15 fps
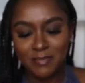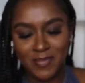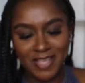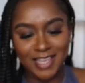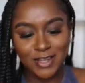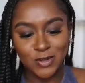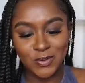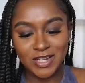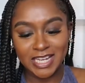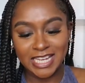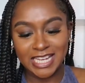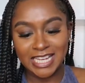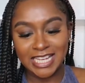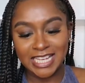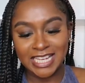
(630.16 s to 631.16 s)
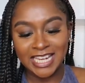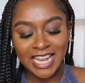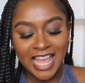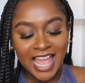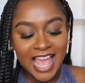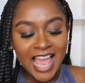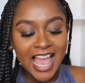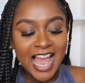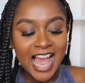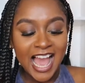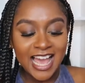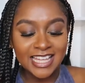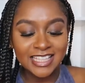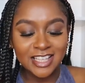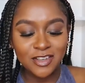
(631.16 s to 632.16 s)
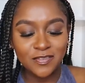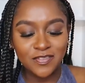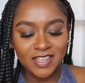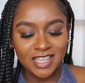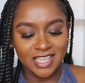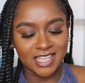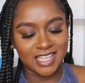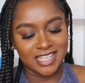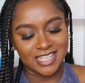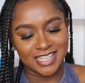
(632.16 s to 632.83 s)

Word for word: mint green. I love it.